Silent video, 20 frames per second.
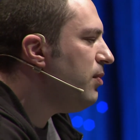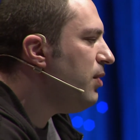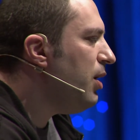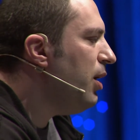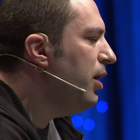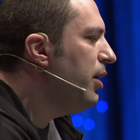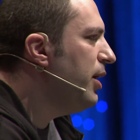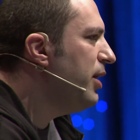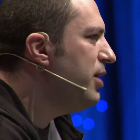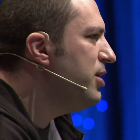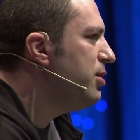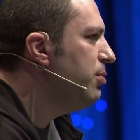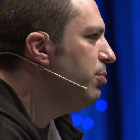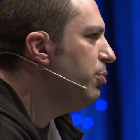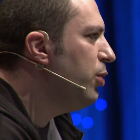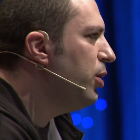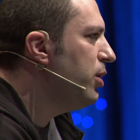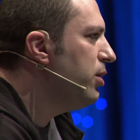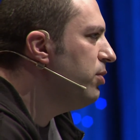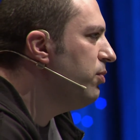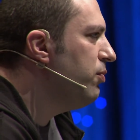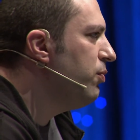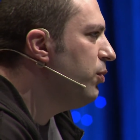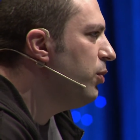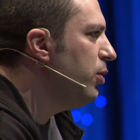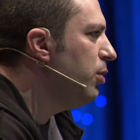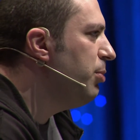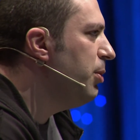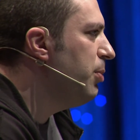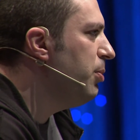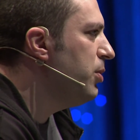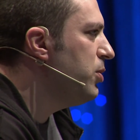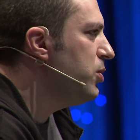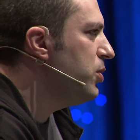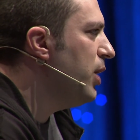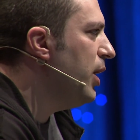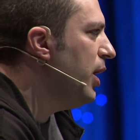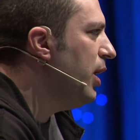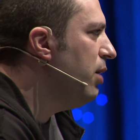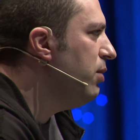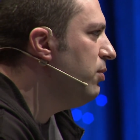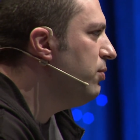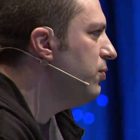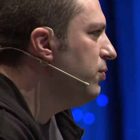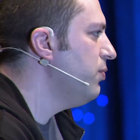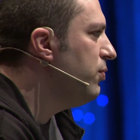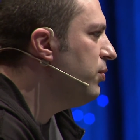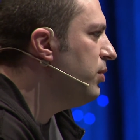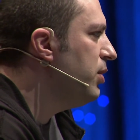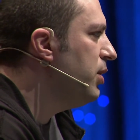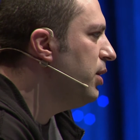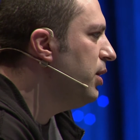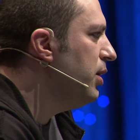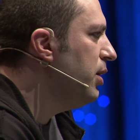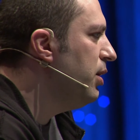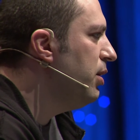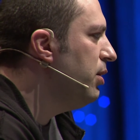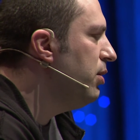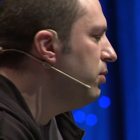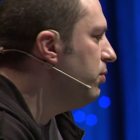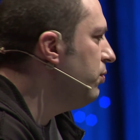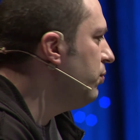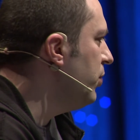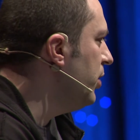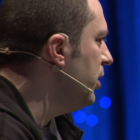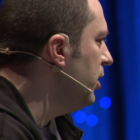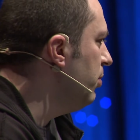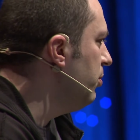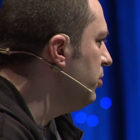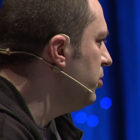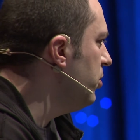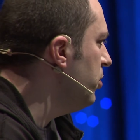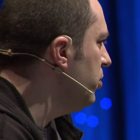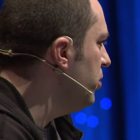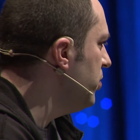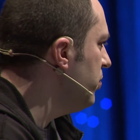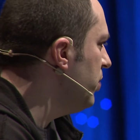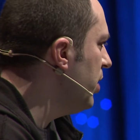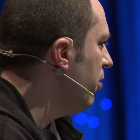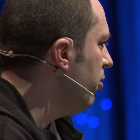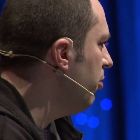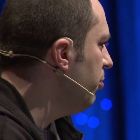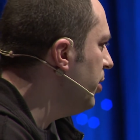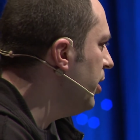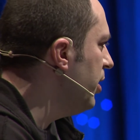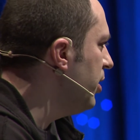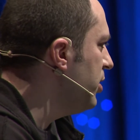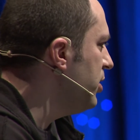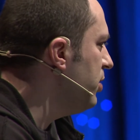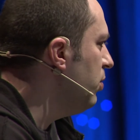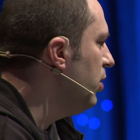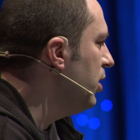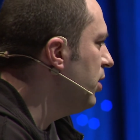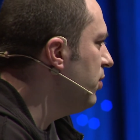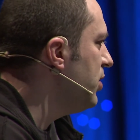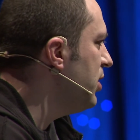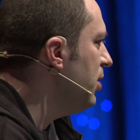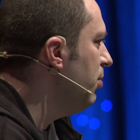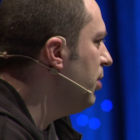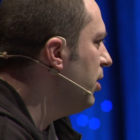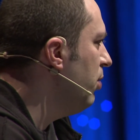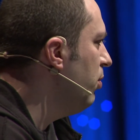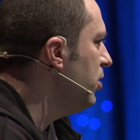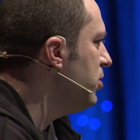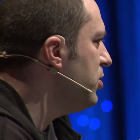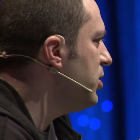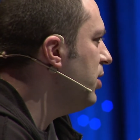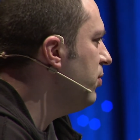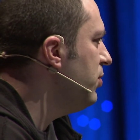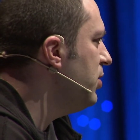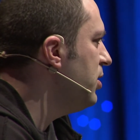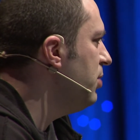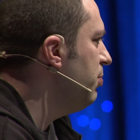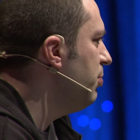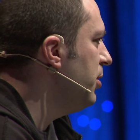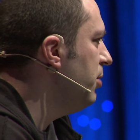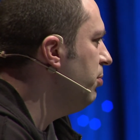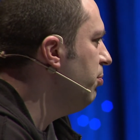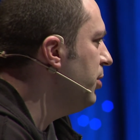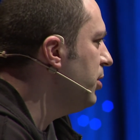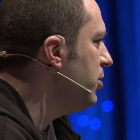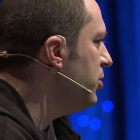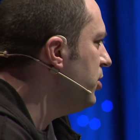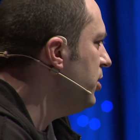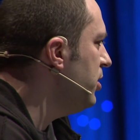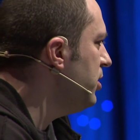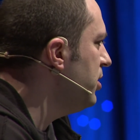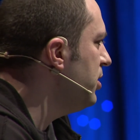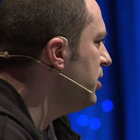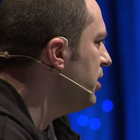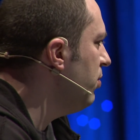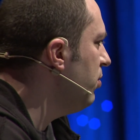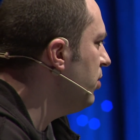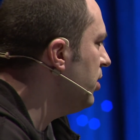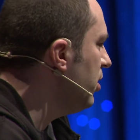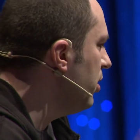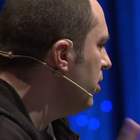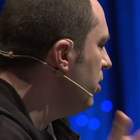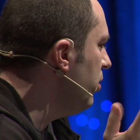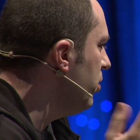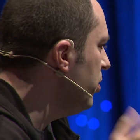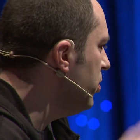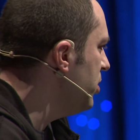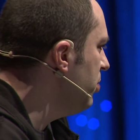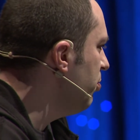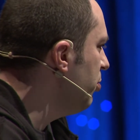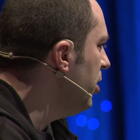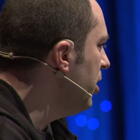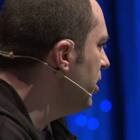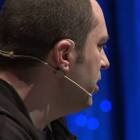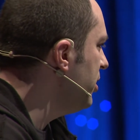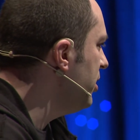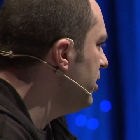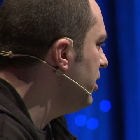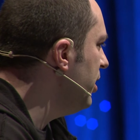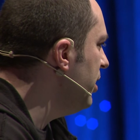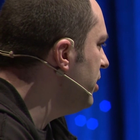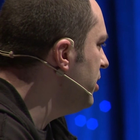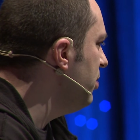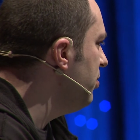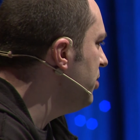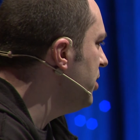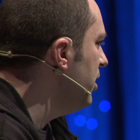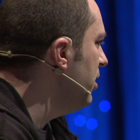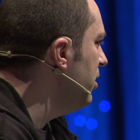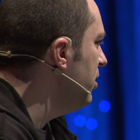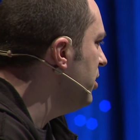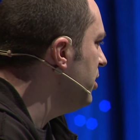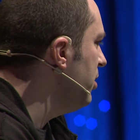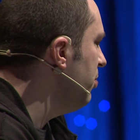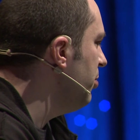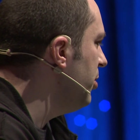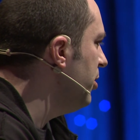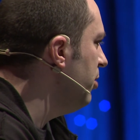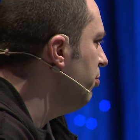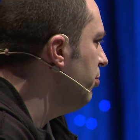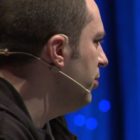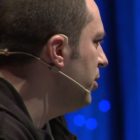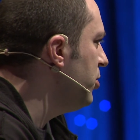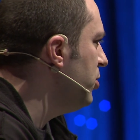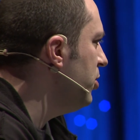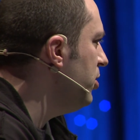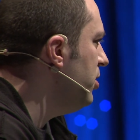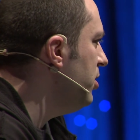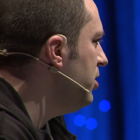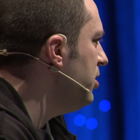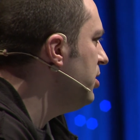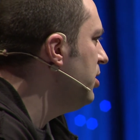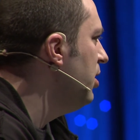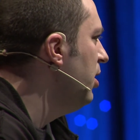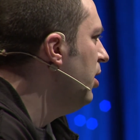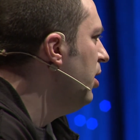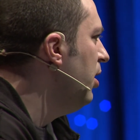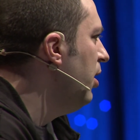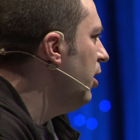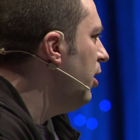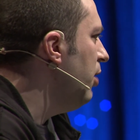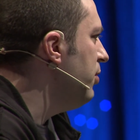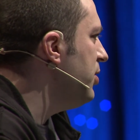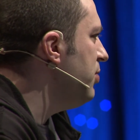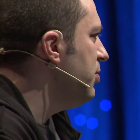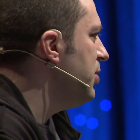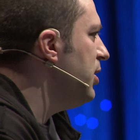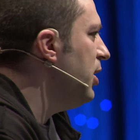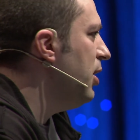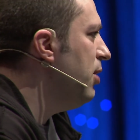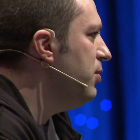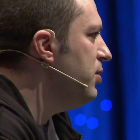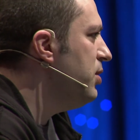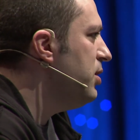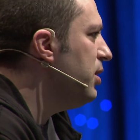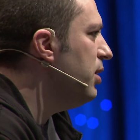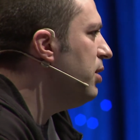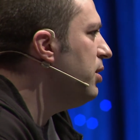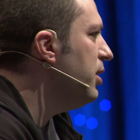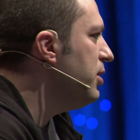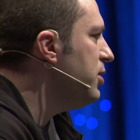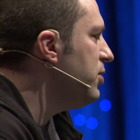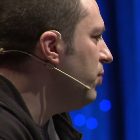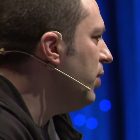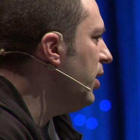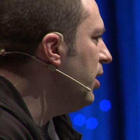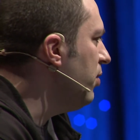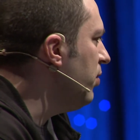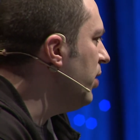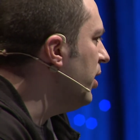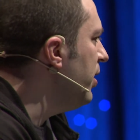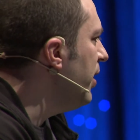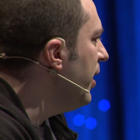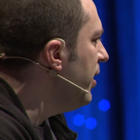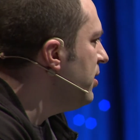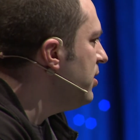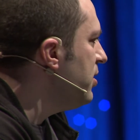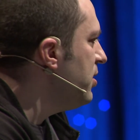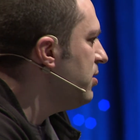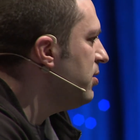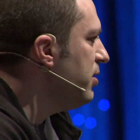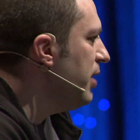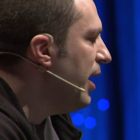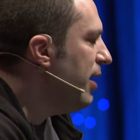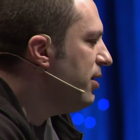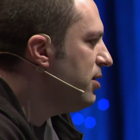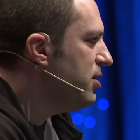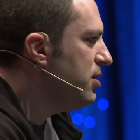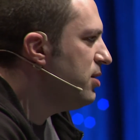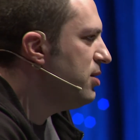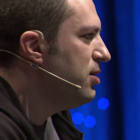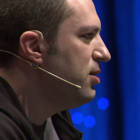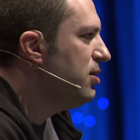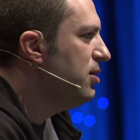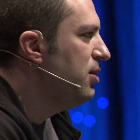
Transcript: it's important for people to have freedom to use whatever products they want. If somebody wants to have disappearing pictures and they want to go use a product that lets them send disappearing pictures of themselves, that's fine, right? That's